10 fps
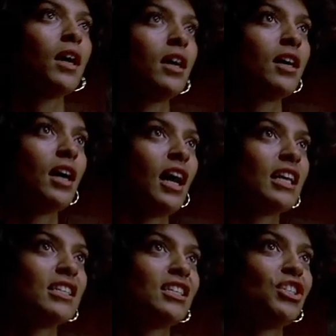well, to be
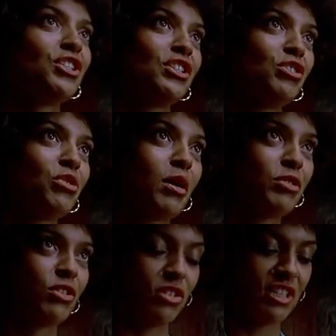fair, by Vanita
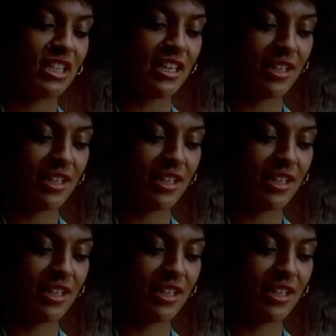McGee.